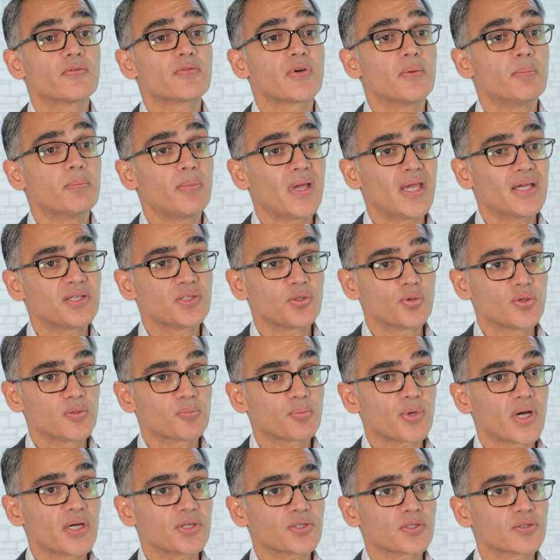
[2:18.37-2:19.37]
from manual
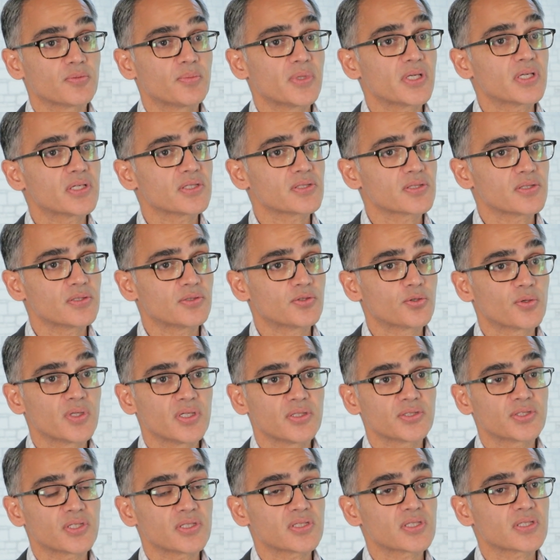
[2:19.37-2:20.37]
pressure because the
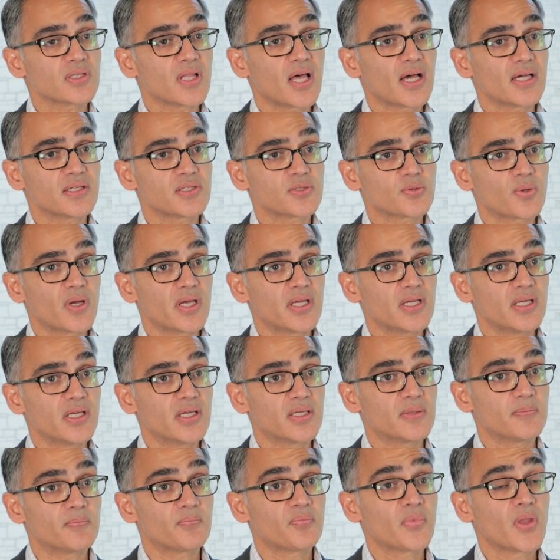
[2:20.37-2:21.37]
drill just slides right
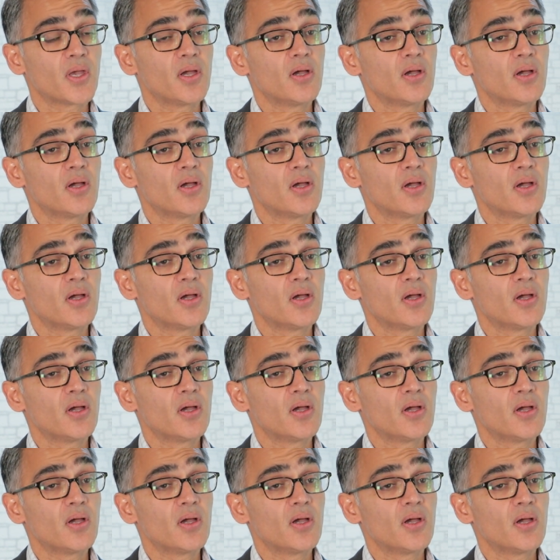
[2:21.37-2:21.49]
in.